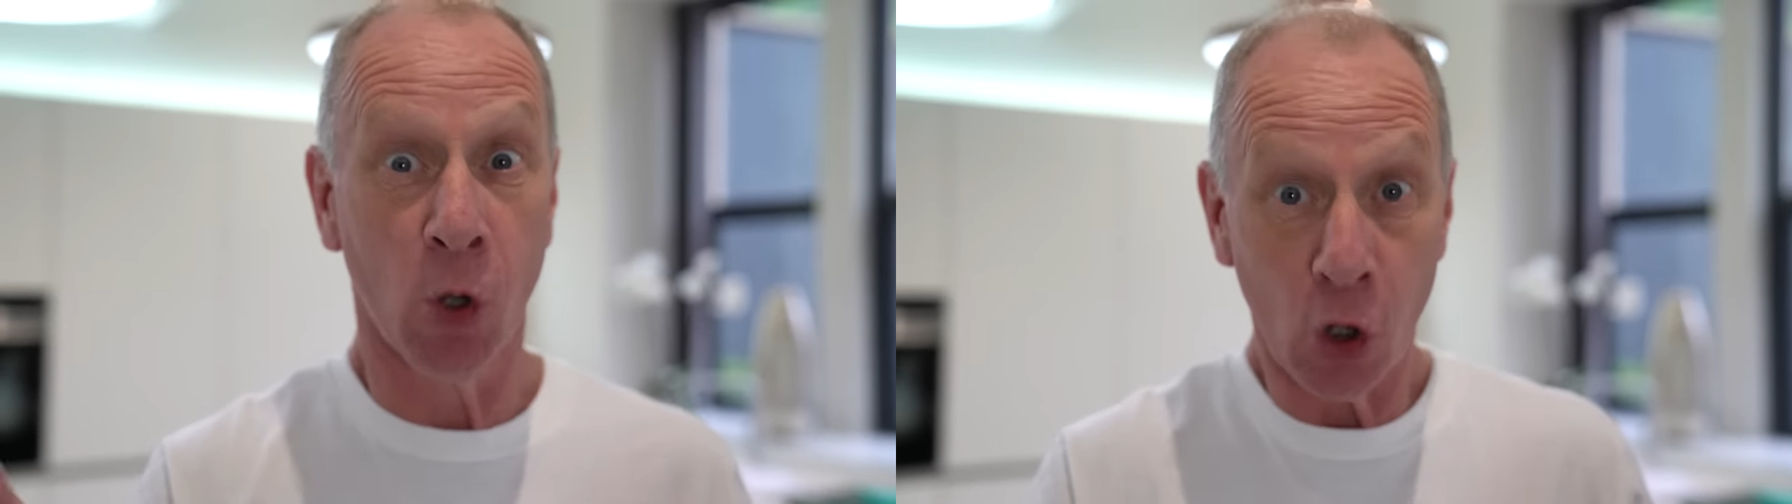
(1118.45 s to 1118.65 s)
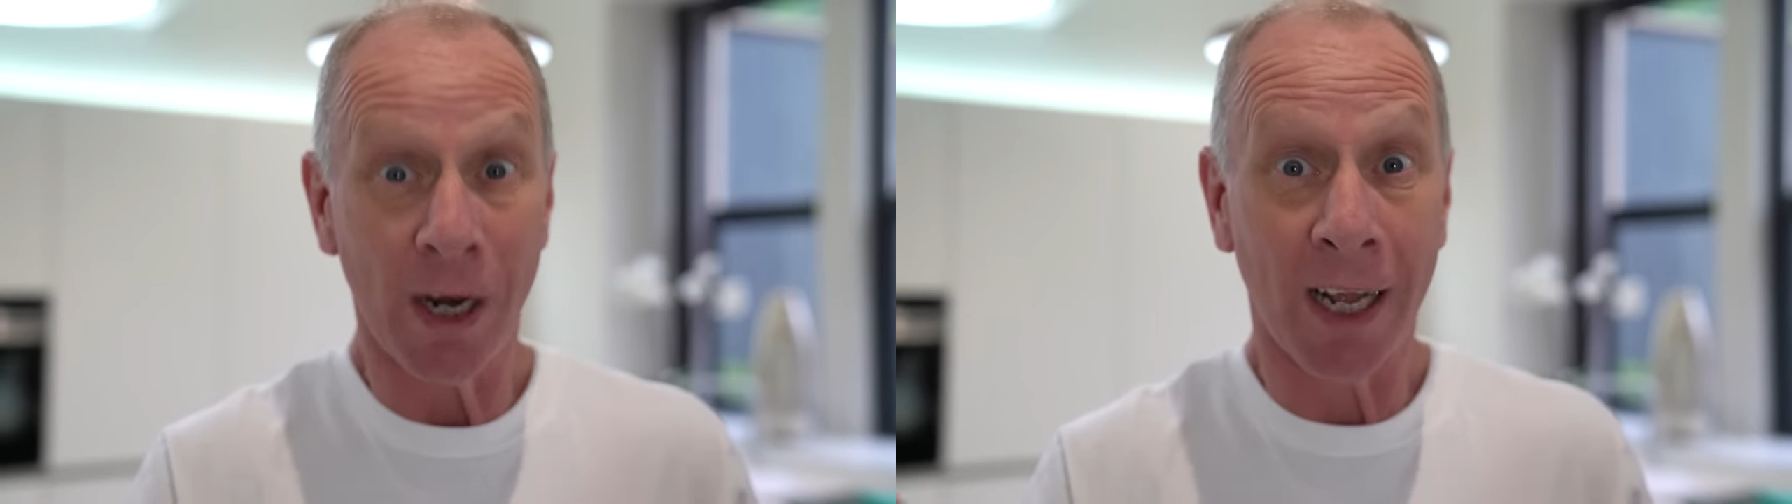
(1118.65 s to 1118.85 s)

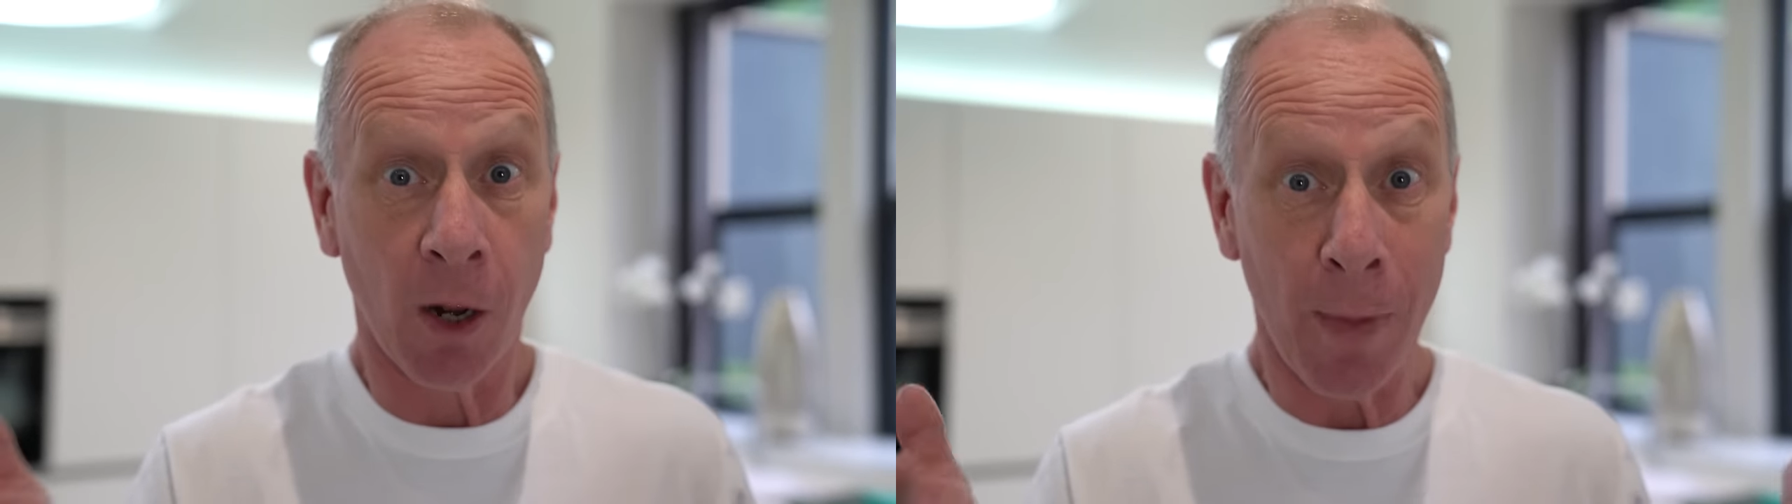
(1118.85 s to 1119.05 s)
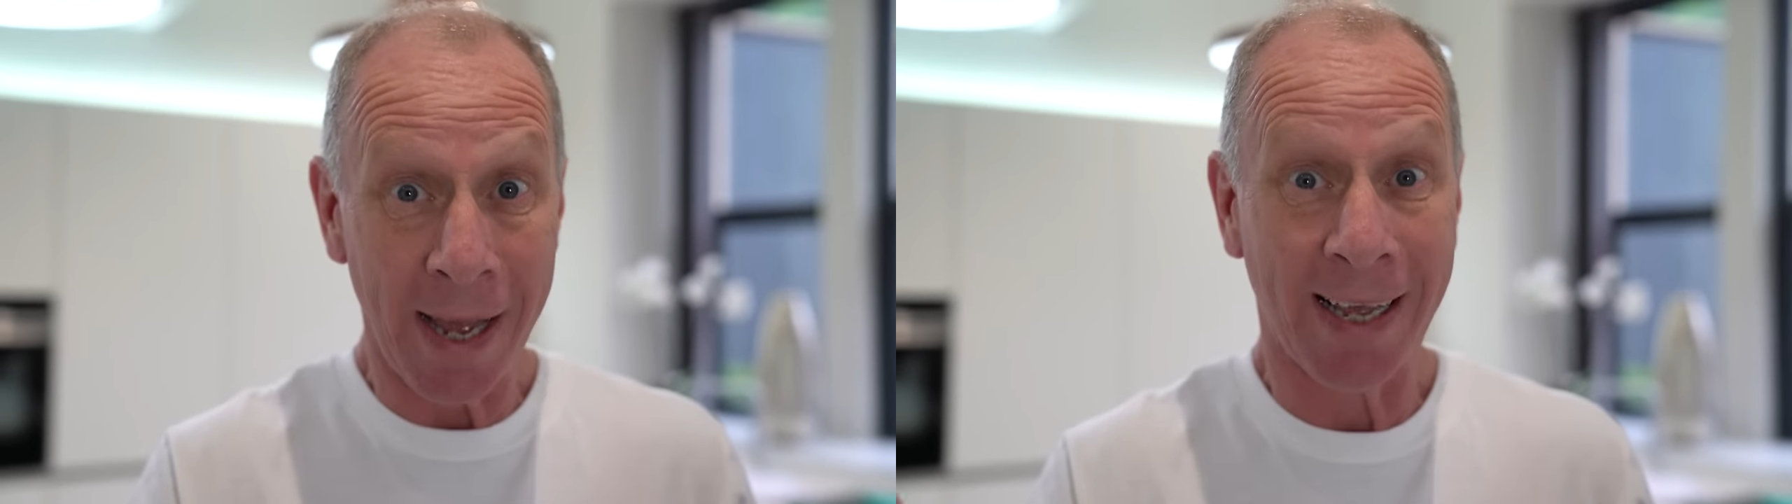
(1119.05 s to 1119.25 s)
good I
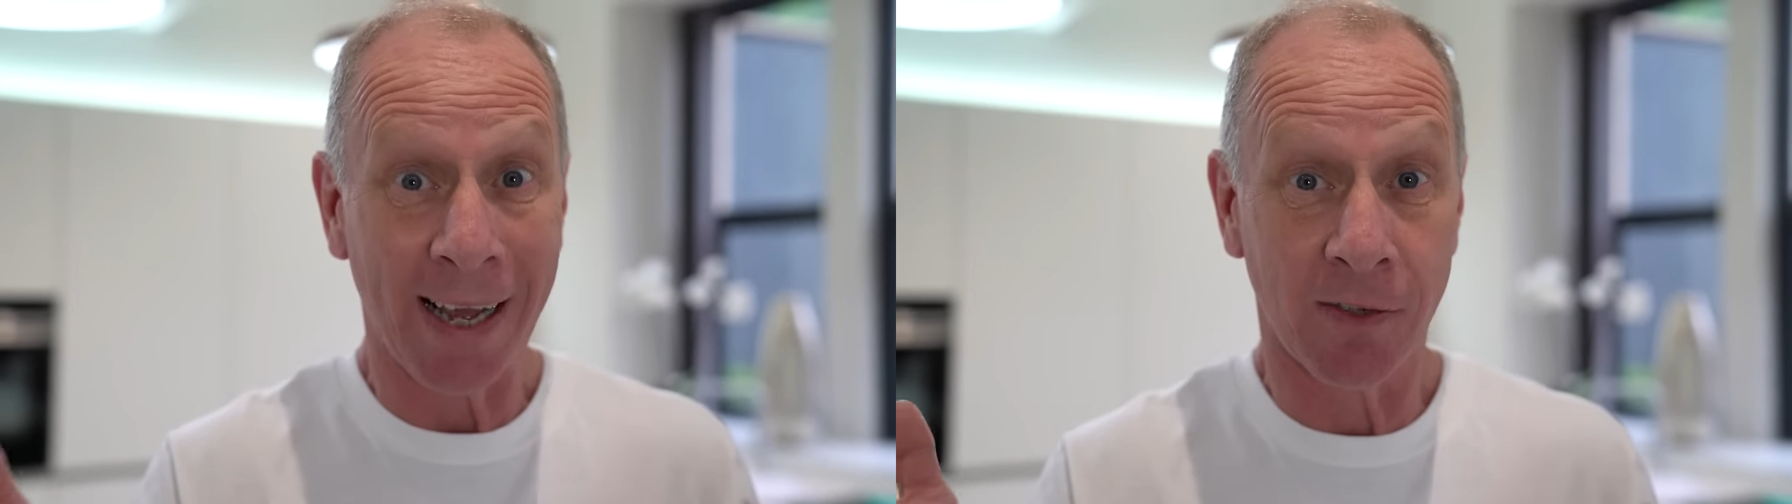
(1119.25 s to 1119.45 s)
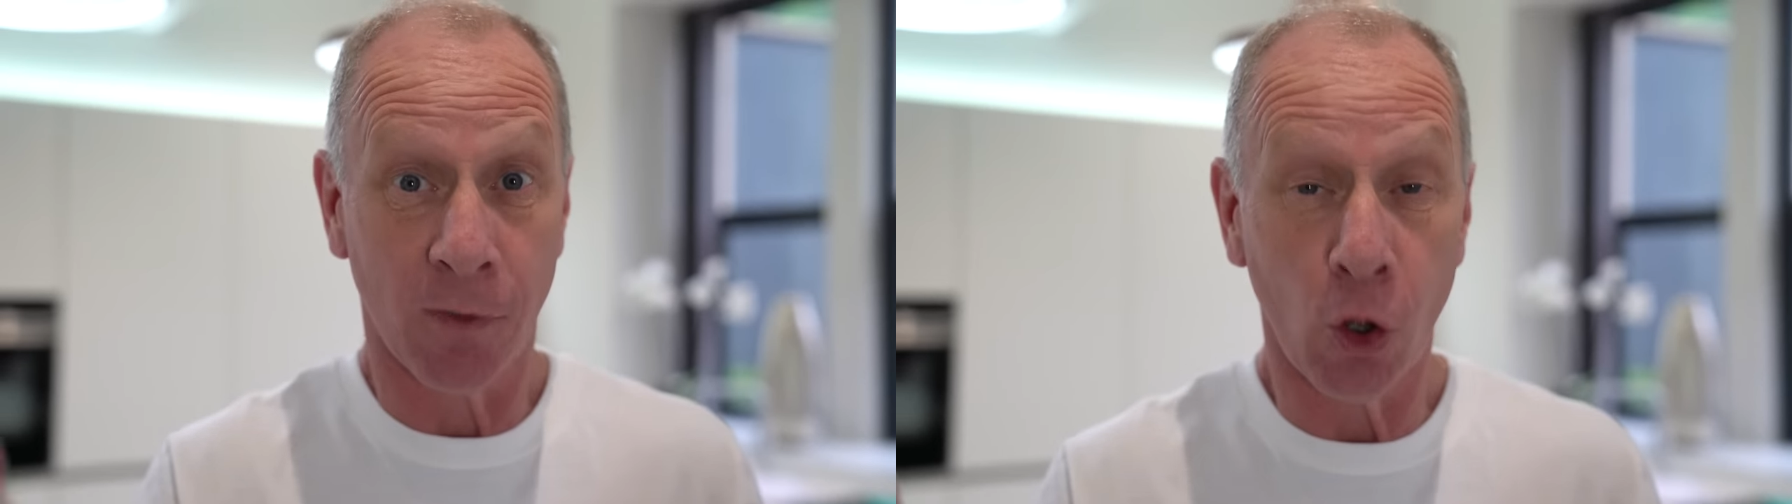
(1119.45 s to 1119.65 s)
could make
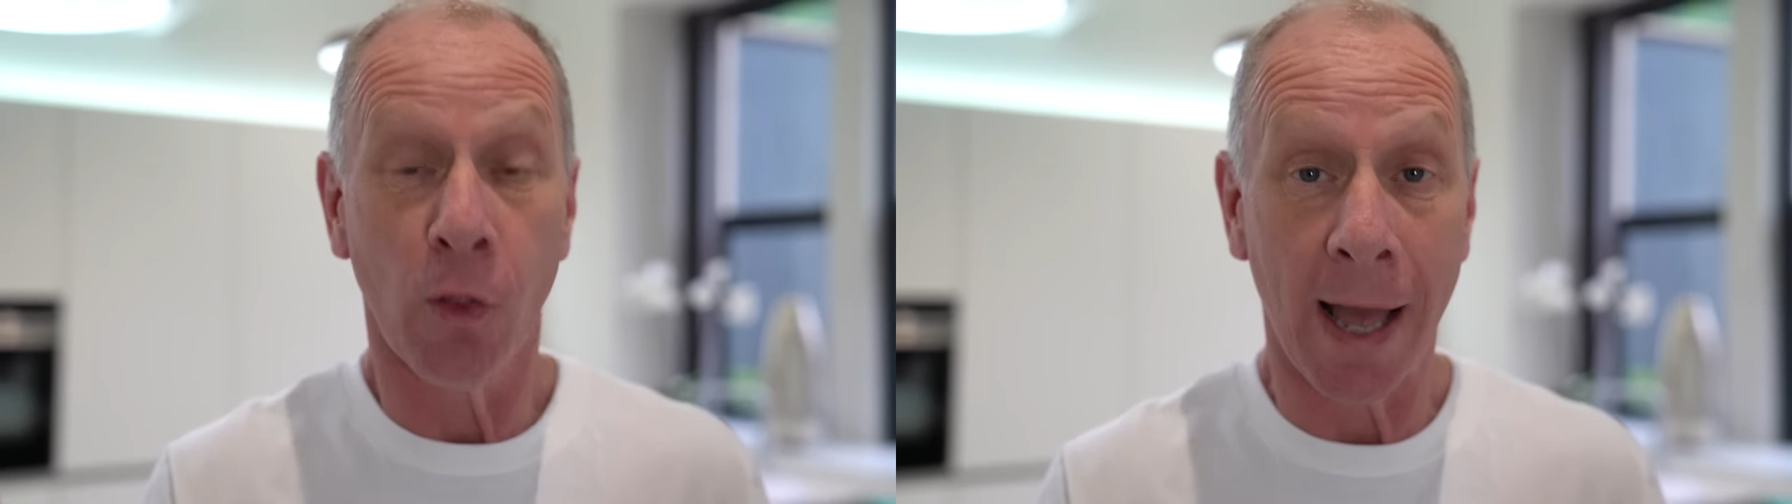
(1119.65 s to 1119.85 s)
out of all